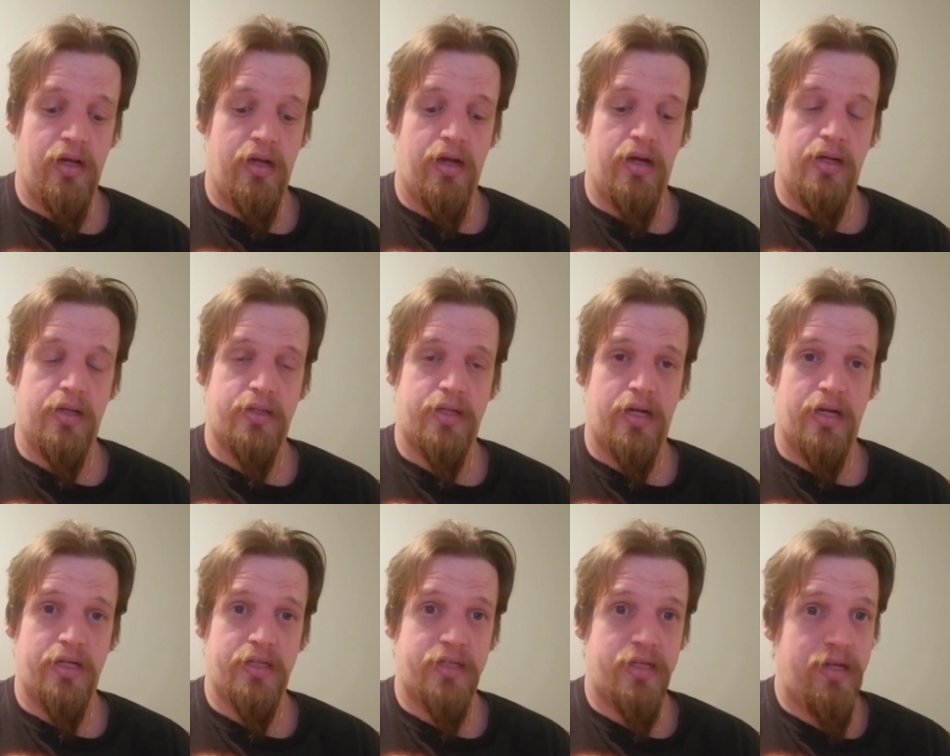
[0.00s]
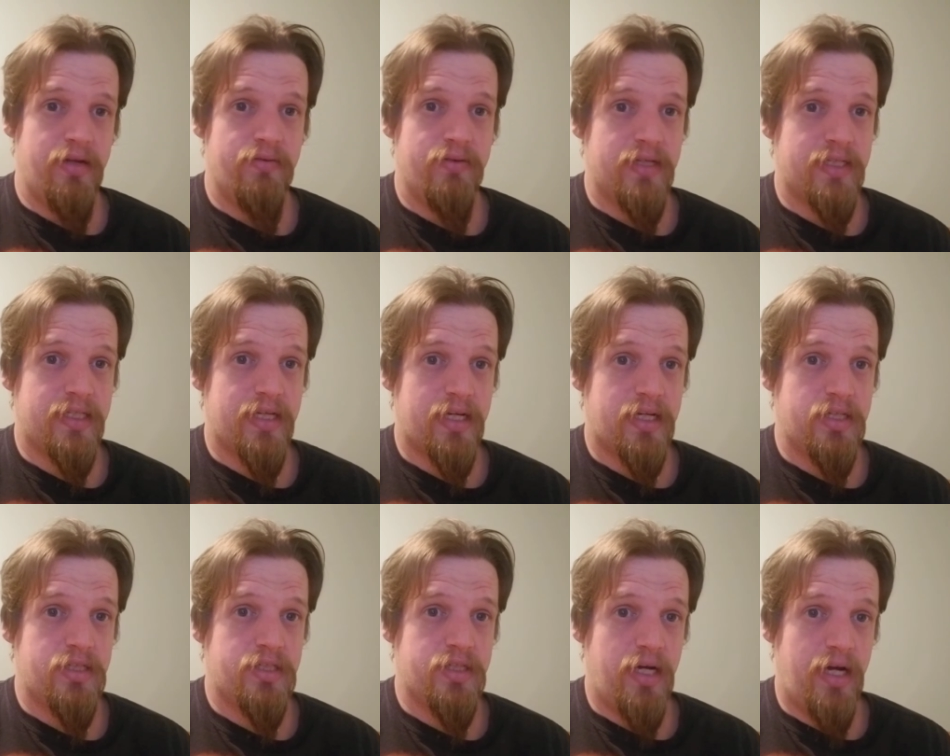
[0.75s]
I thought I should give it a
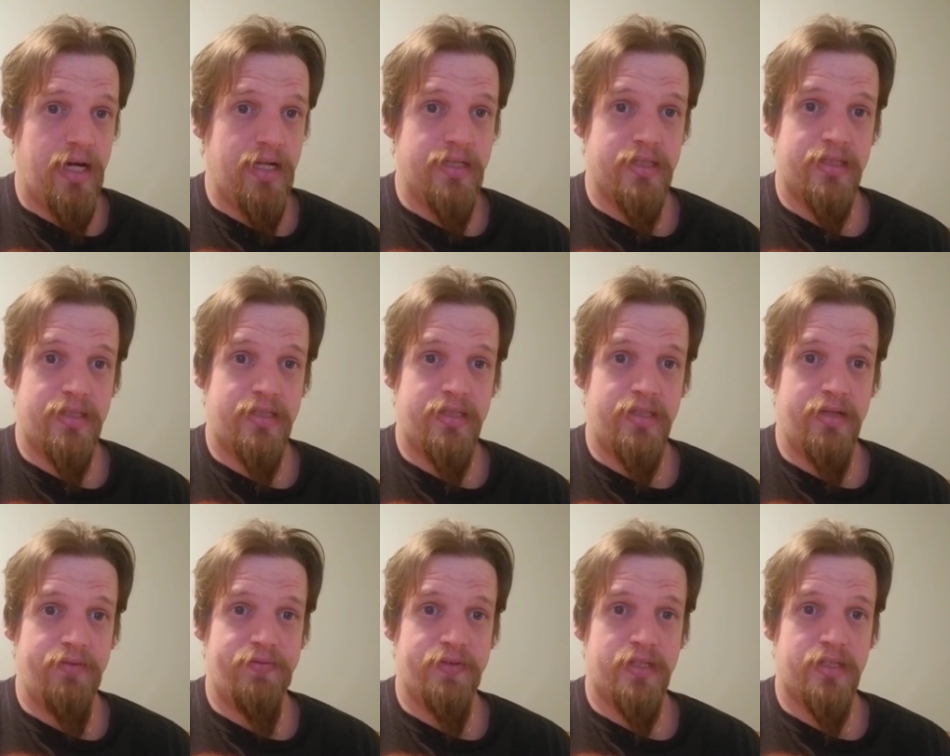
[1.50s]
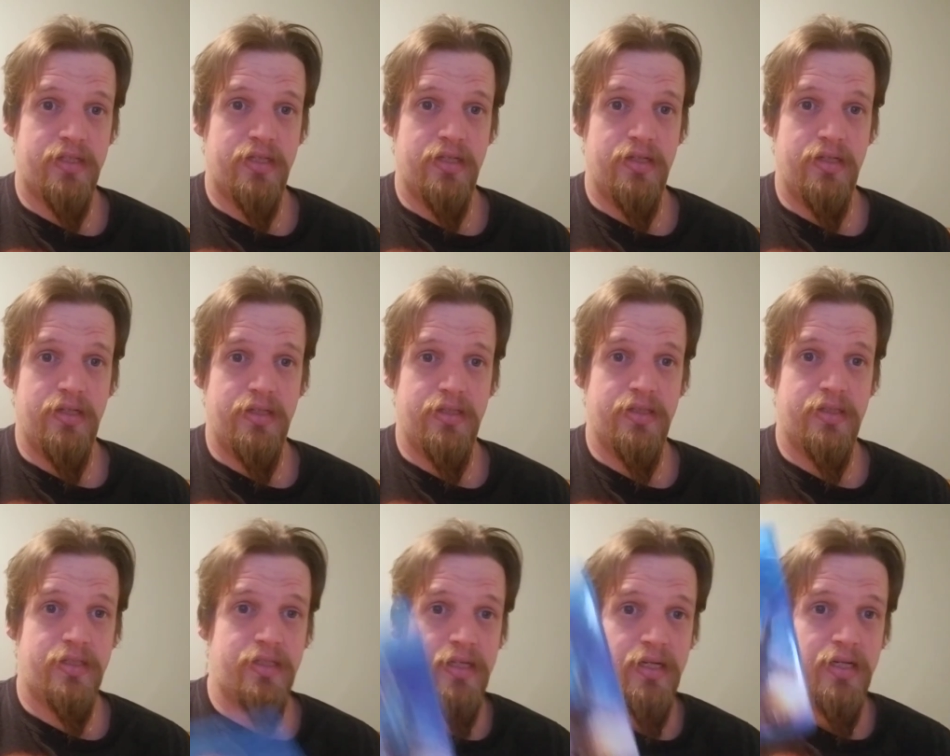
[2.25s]
second shot, see if it still
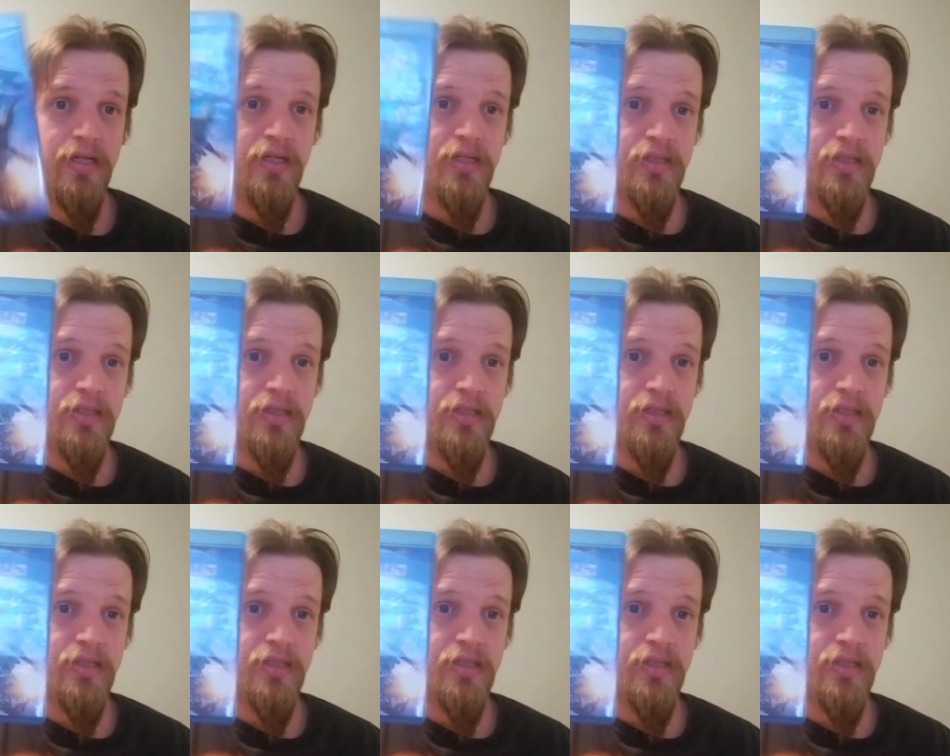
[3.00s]
is.